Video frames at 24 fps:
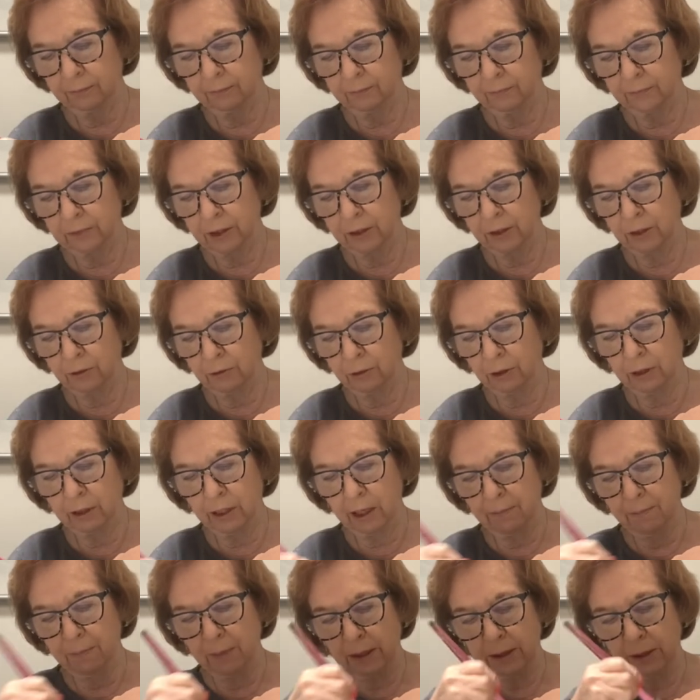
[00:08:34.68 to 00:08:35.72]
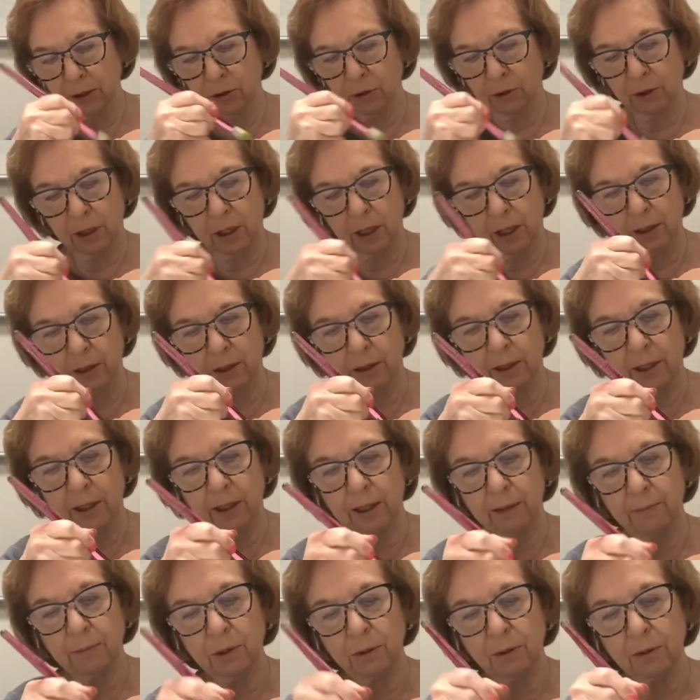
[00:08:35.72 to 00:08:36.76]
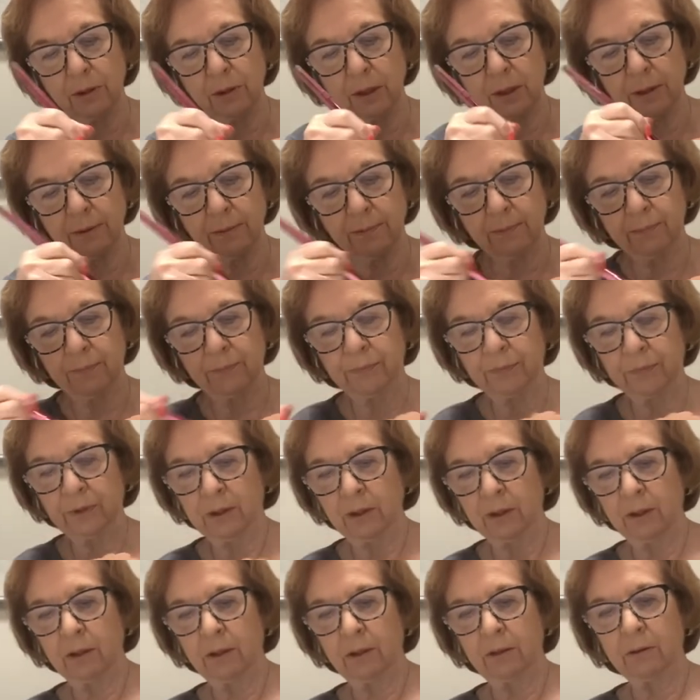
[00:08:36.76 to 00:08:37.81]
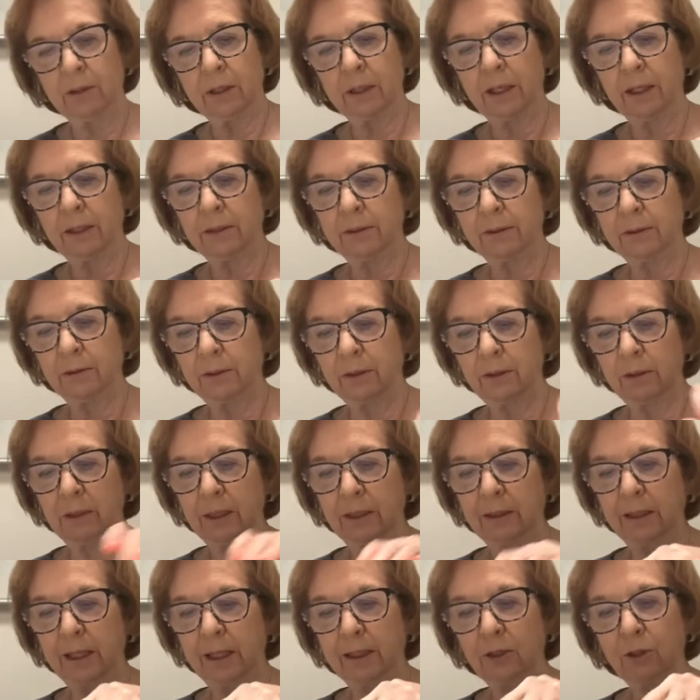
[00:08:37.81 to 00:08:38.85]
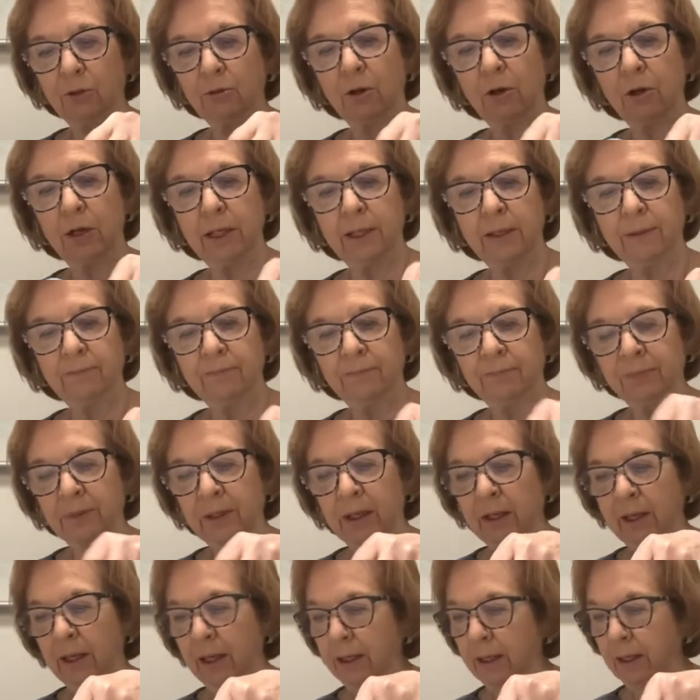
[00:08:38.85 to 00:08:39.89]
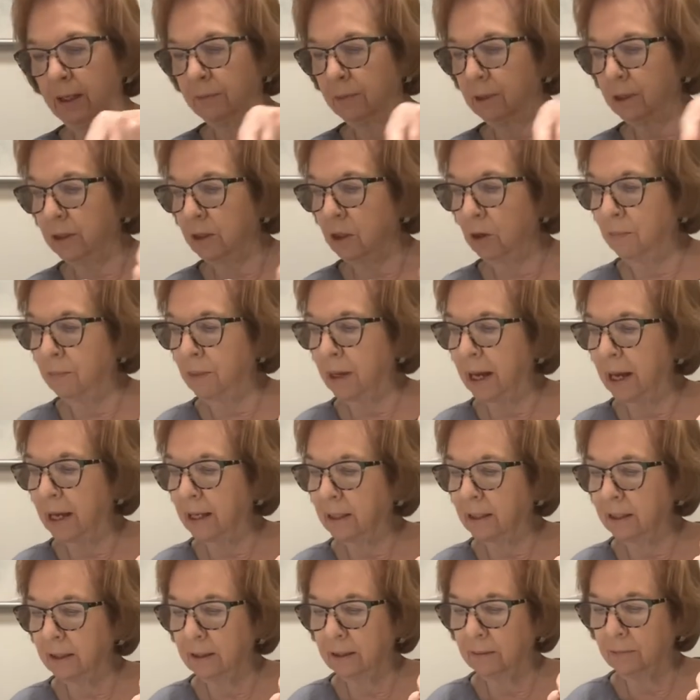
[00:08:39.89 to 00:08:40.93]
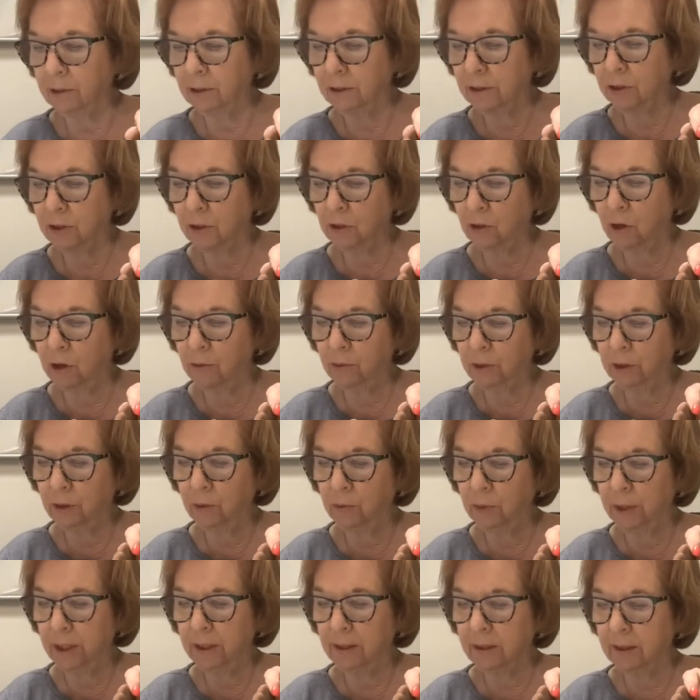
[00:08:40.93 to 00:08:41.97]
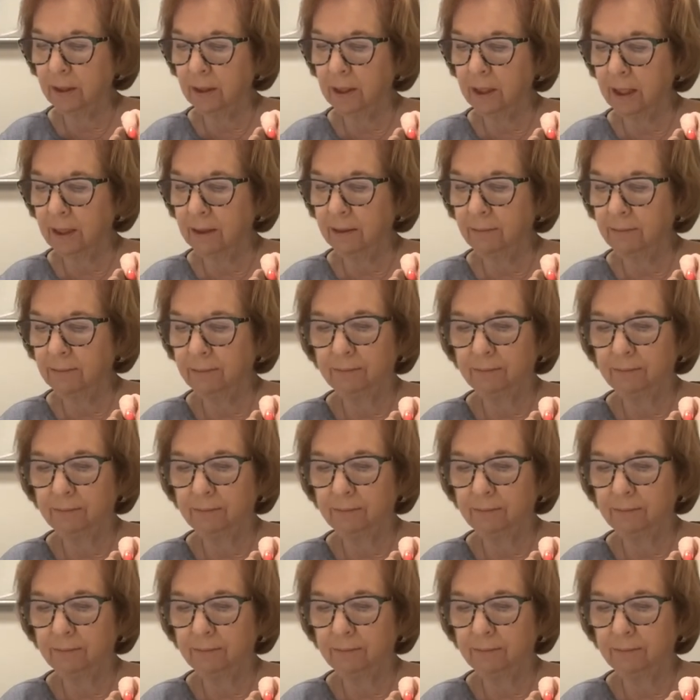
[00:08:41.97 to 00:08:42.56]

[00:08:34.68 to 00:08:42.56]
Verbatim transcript: This is really a mustard color that I'm using. Okay, so I'm going to let that dry. And I'm going to go back and I'm going to start with the wings again.